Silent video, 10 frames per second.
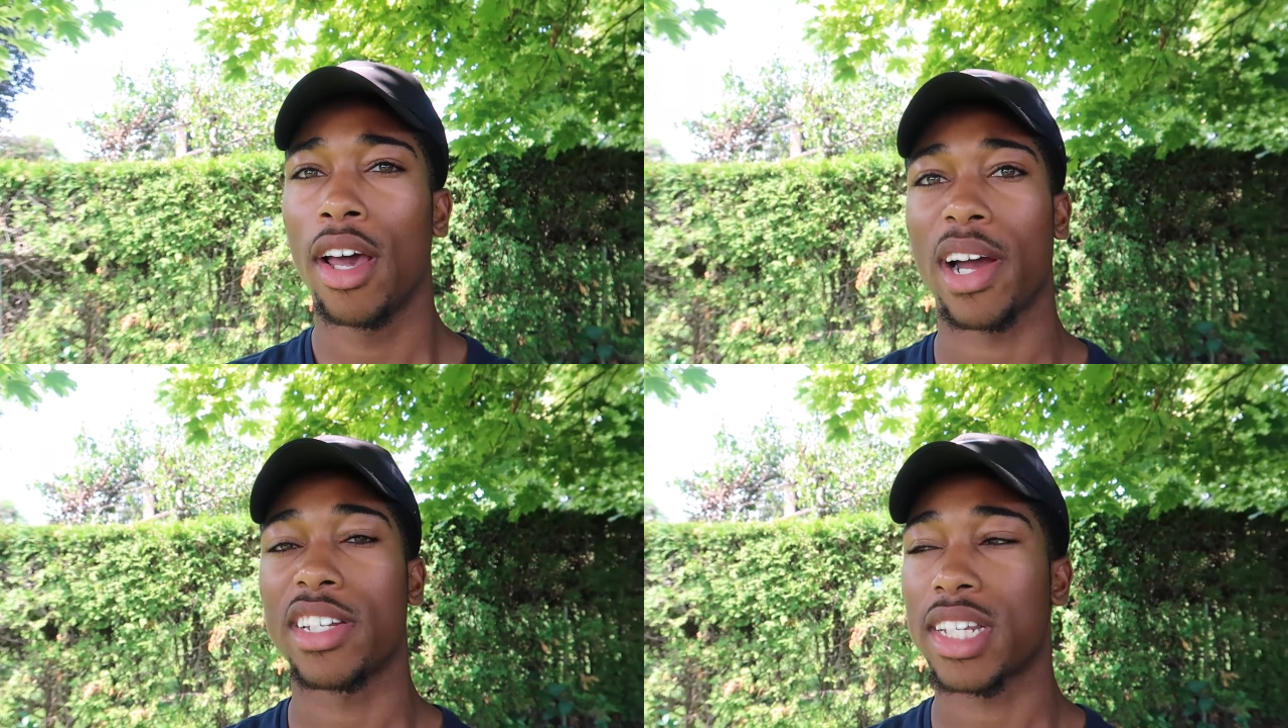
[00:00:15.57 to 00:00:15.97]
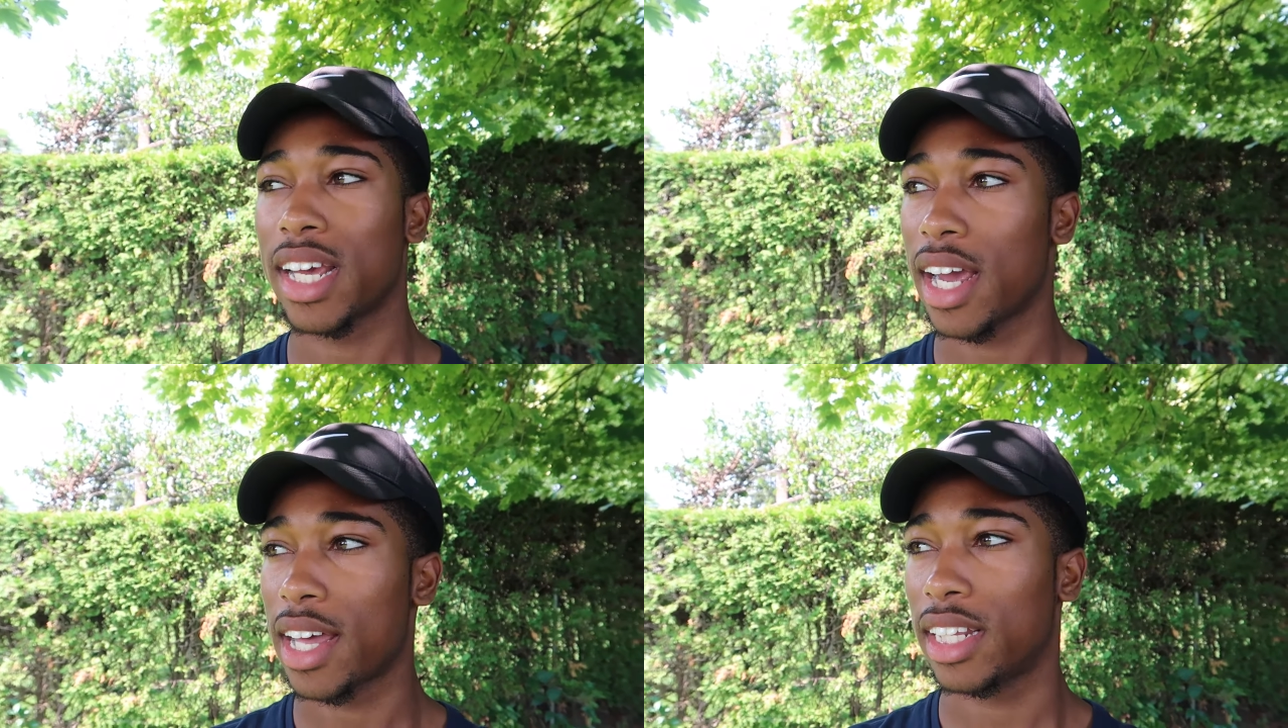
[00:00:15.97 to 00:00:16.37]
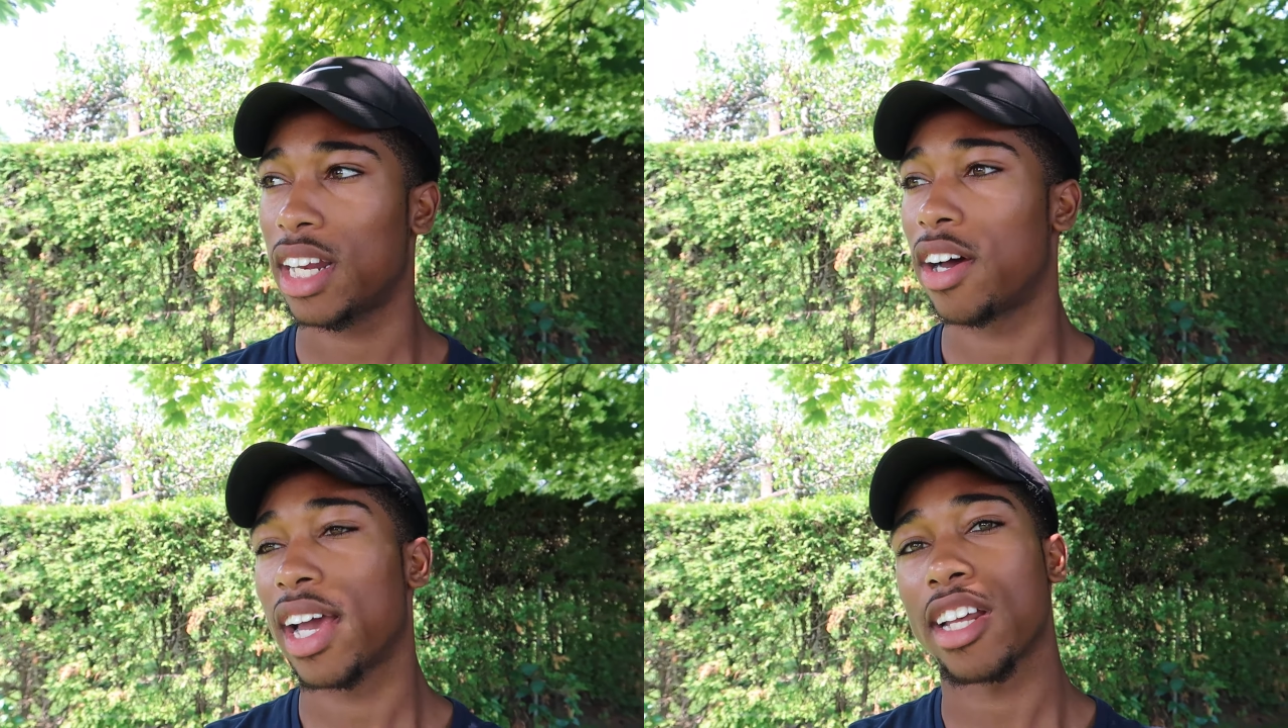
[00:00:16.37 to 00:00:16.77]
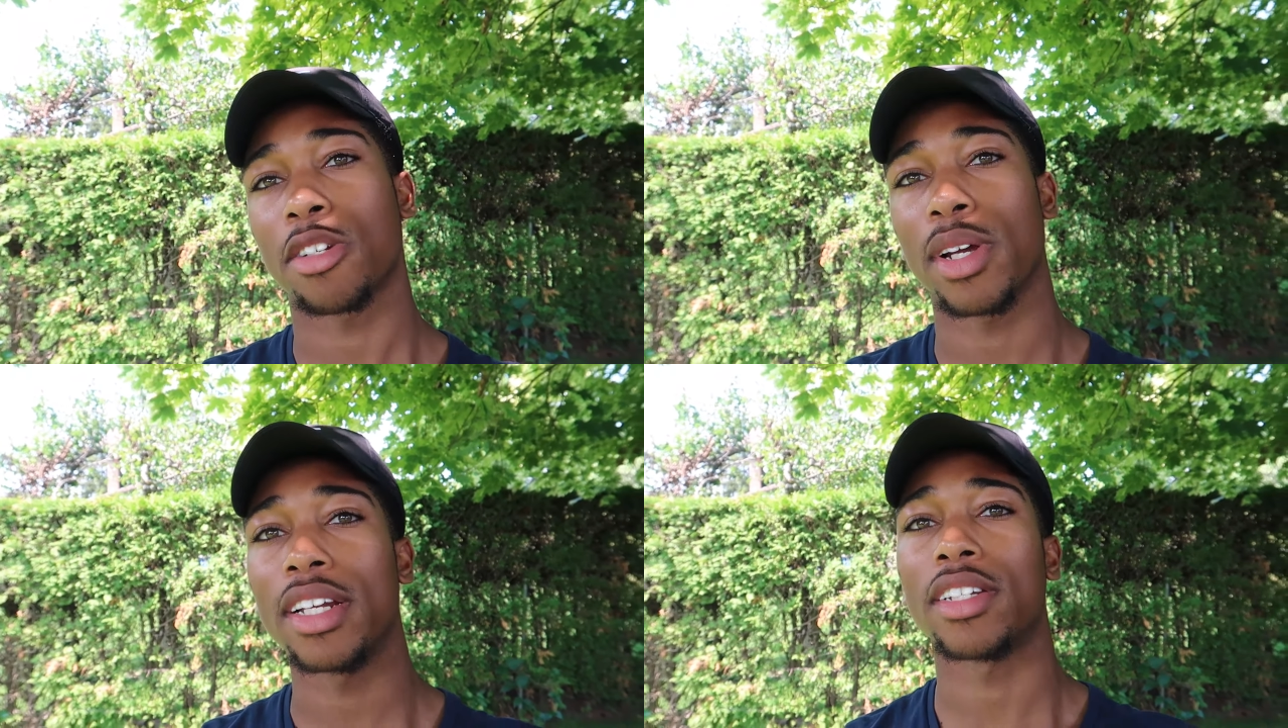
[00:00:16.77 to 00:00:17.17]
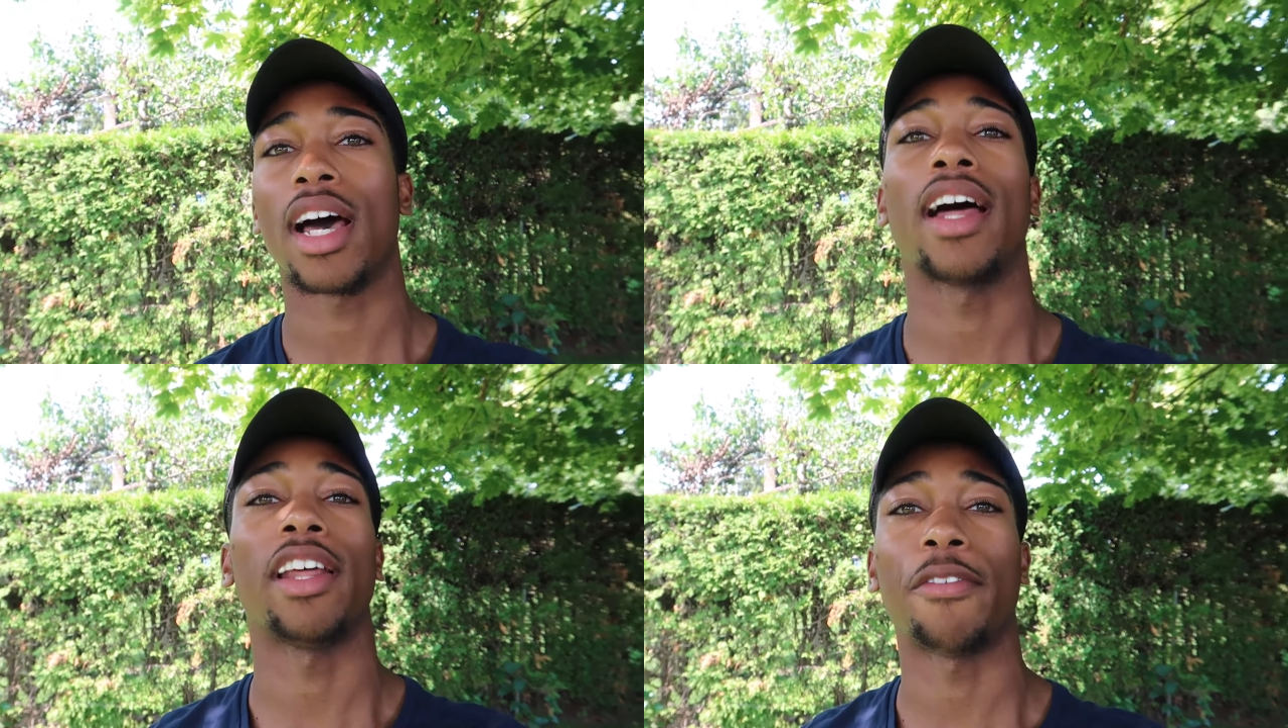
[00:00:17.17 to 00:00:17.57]
pricing, and then I'll get straight
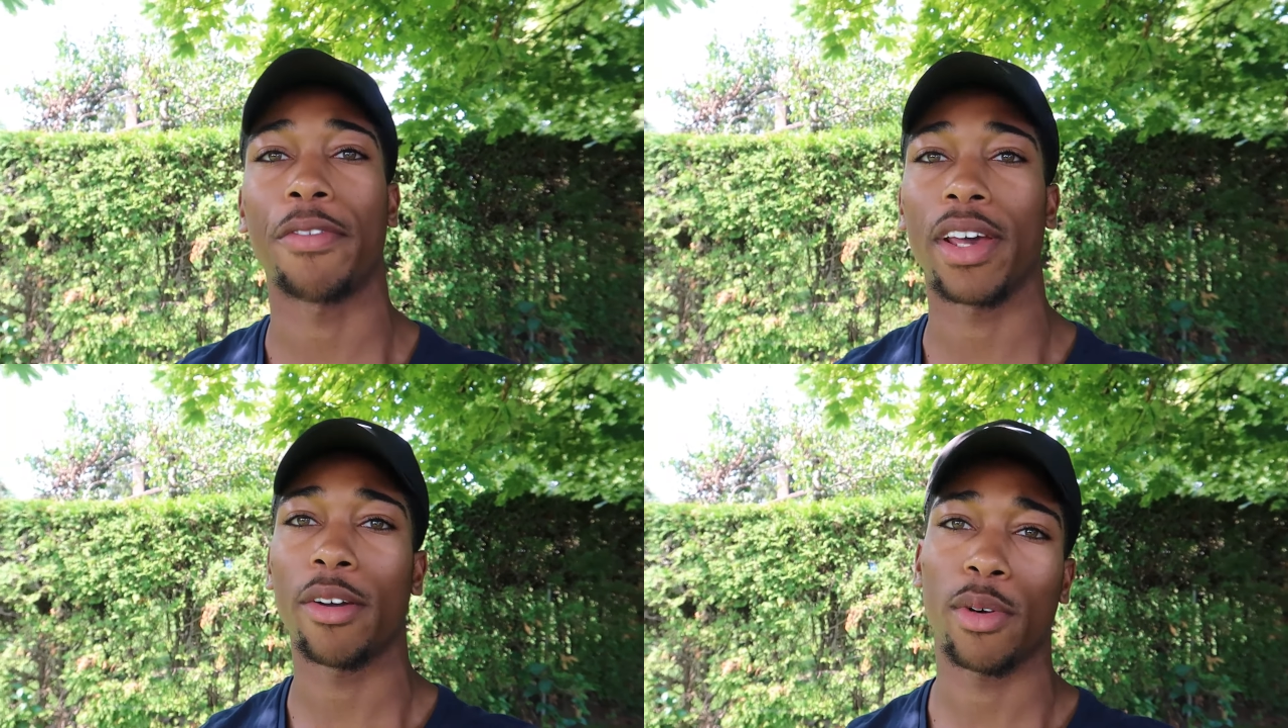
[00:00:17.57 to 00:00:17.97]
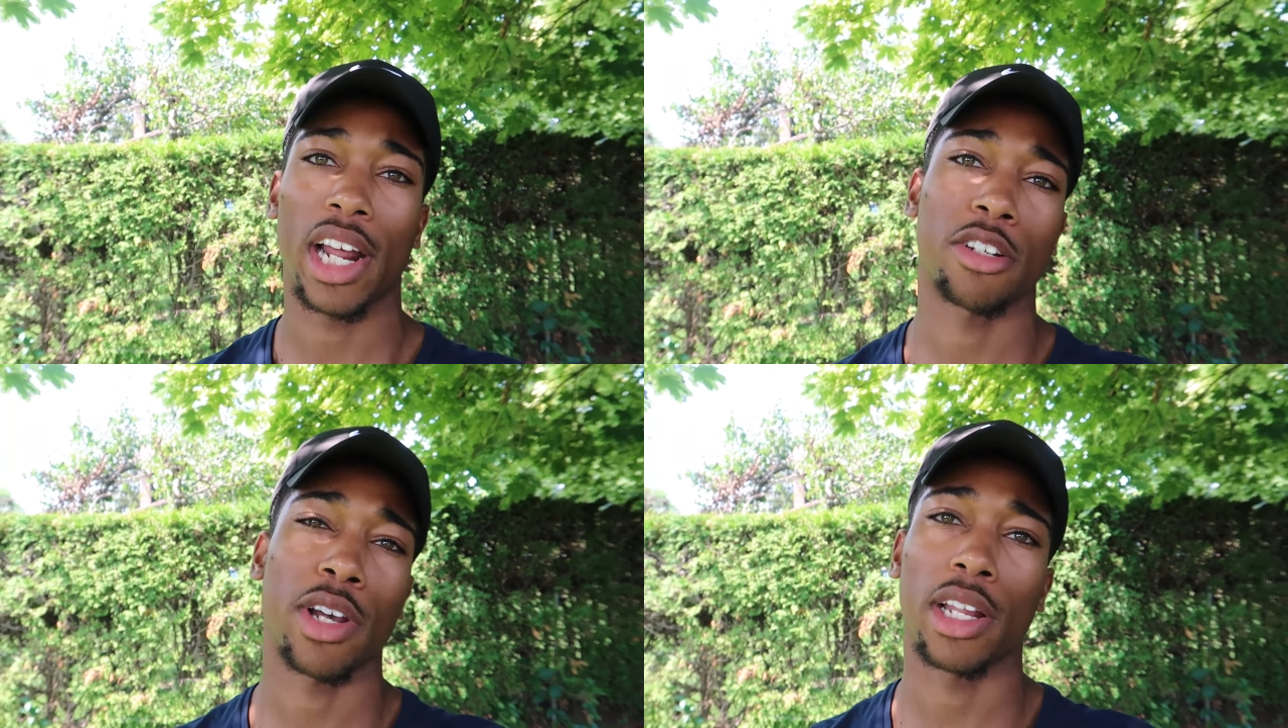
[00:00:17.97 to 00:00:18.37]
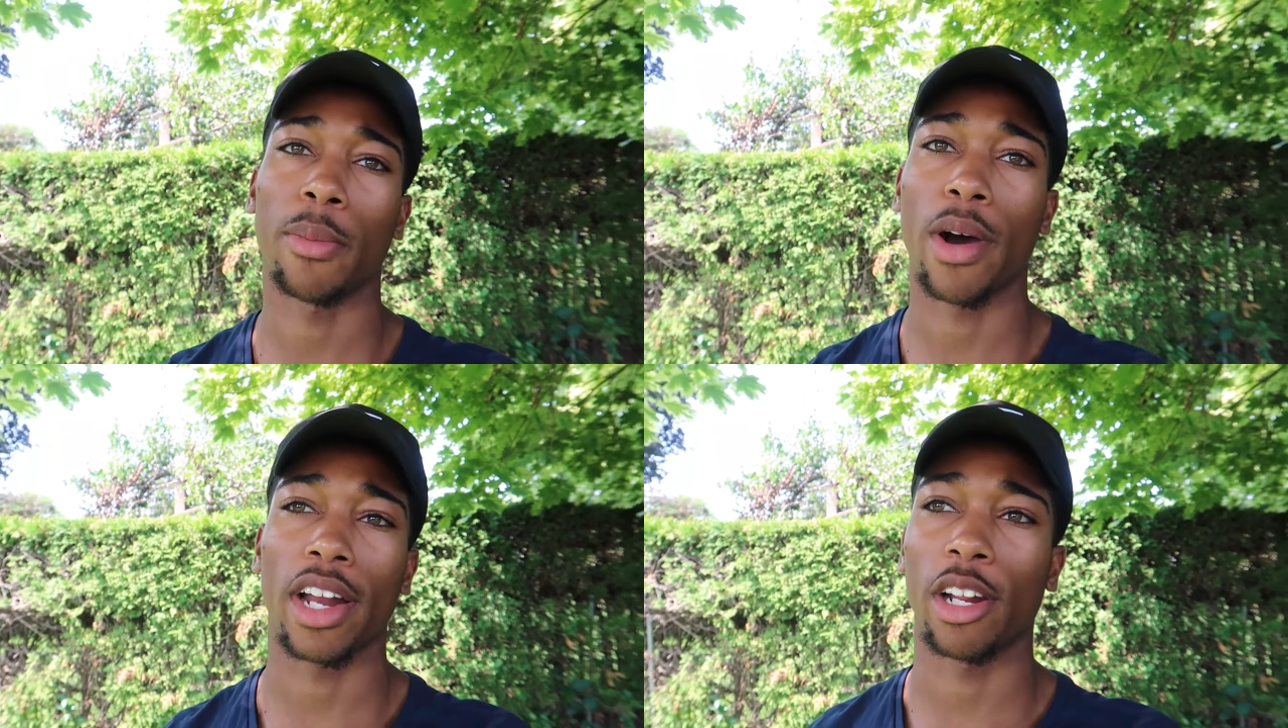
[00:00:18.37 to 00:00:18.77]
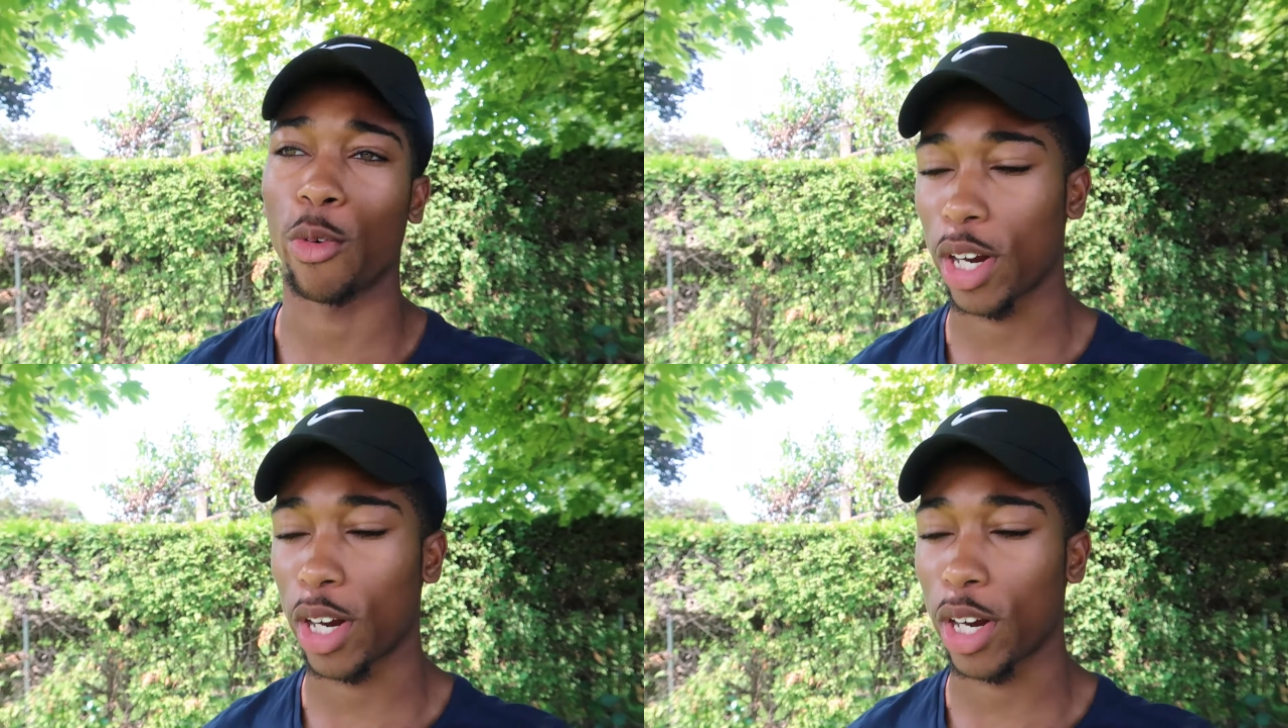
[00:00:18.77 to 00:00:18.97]
into how they fit when I try them on and